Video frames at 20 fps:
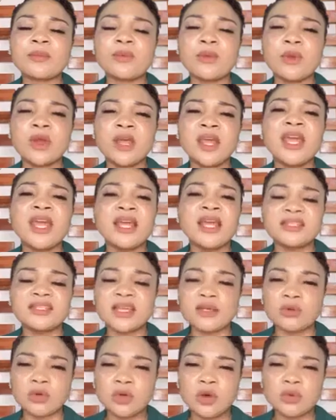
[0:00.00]
I pray
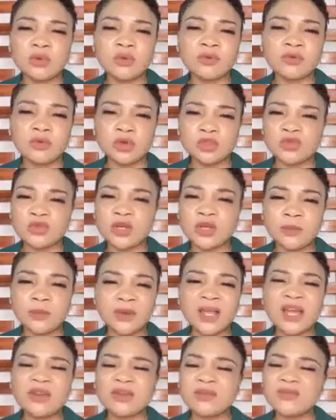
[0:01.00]
that God will frustrate the
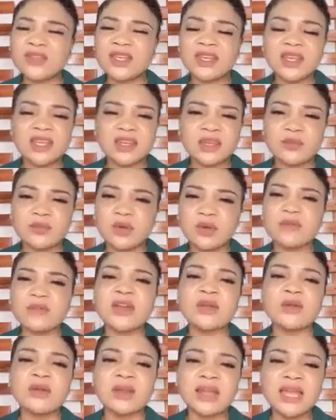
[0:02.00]
plan of the enemy
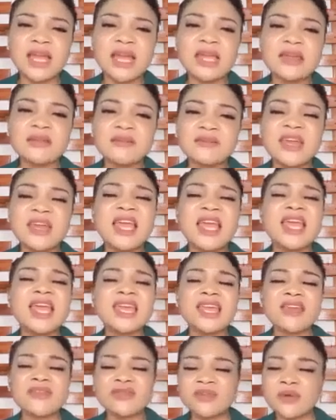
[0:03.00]
over your life
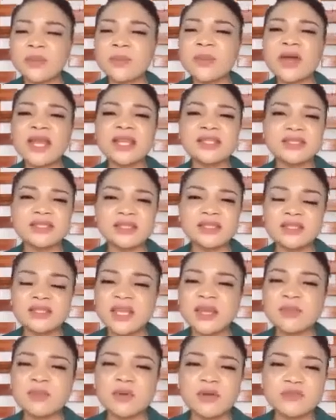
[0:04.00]
in the mighty
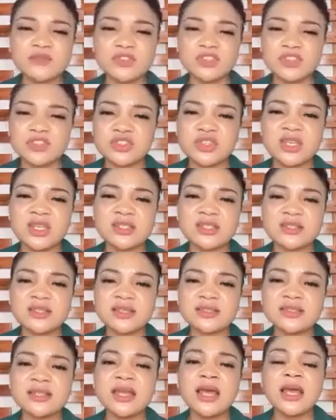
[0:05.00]
name of
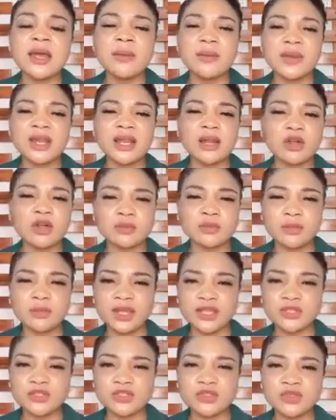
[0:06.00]
Jesus. May the Lord
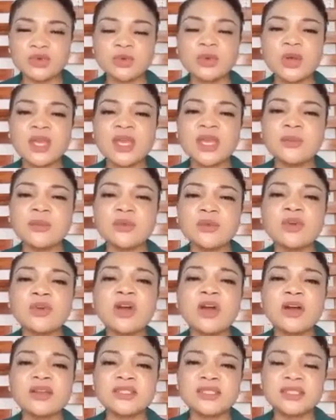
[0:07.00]
bless you, keep
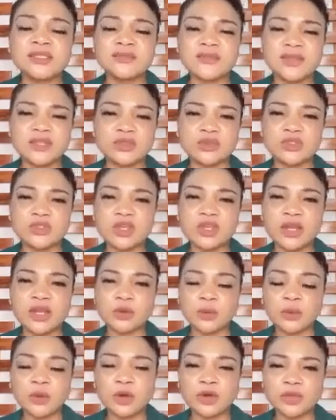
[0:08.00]
you, cause his face to
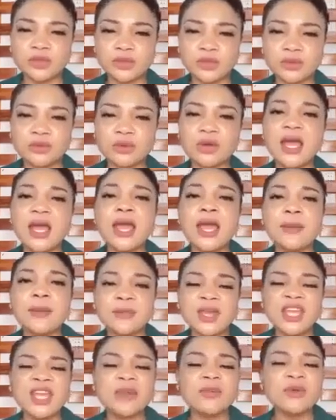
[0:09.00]
shine upon you.
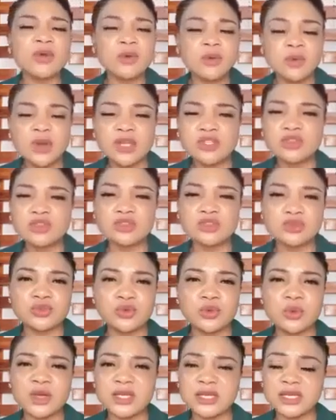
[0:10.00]
May he be gracious
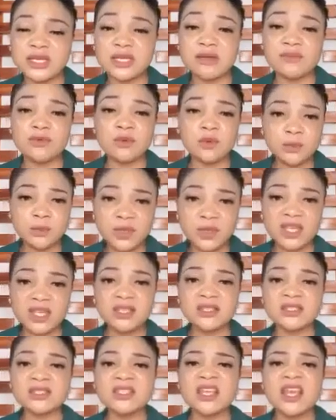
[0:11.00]
to you and give you
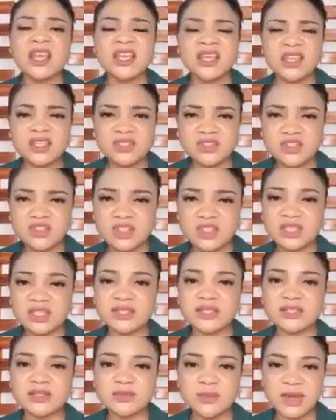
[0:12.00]
peace in
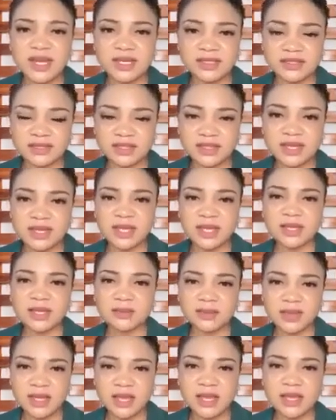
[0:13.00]
Jesus' mighty
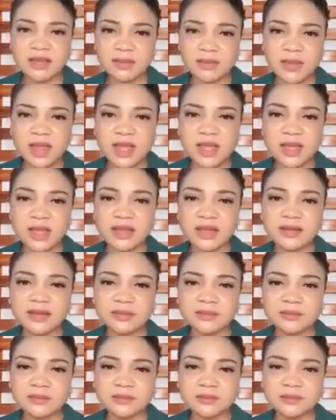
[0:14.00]
name. Amen.
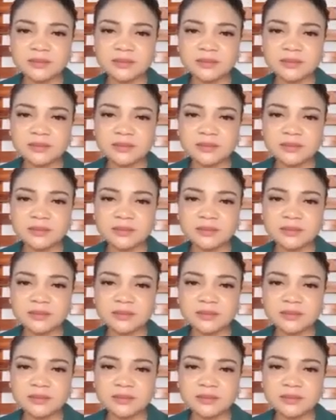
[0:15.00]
